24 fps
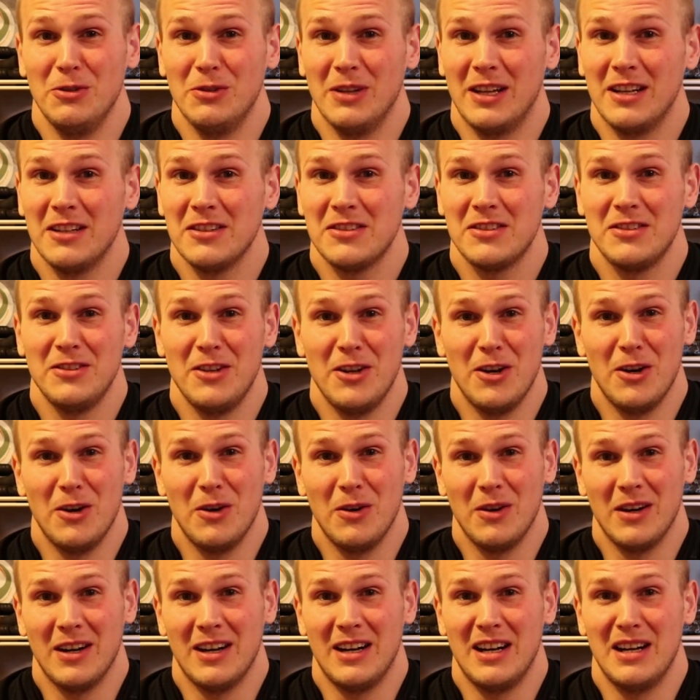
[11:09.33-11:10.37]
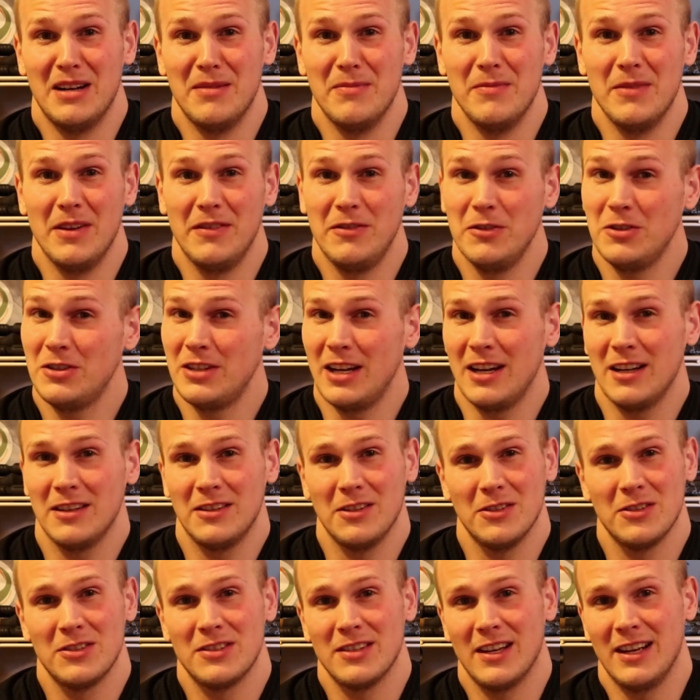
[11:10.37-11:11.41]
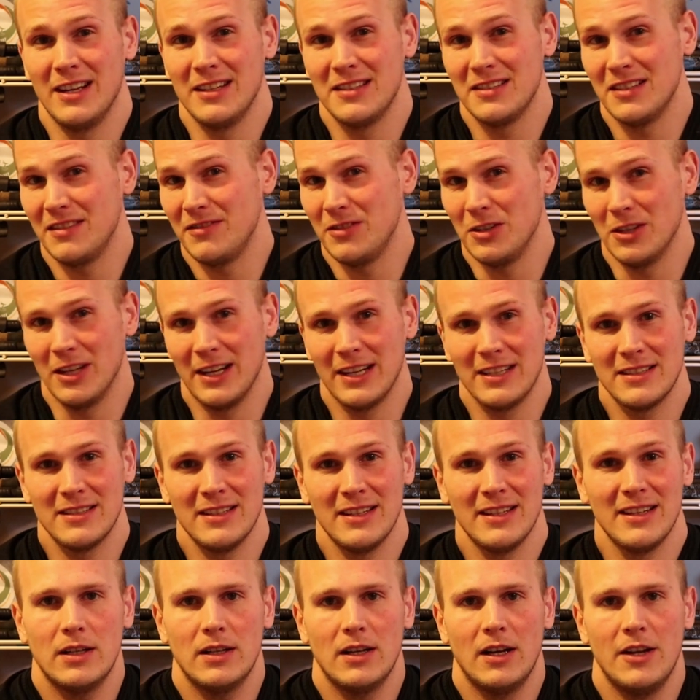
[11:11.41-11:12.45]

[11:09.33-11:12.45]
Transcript: Let us know if you stayed at those sites and if you liked it.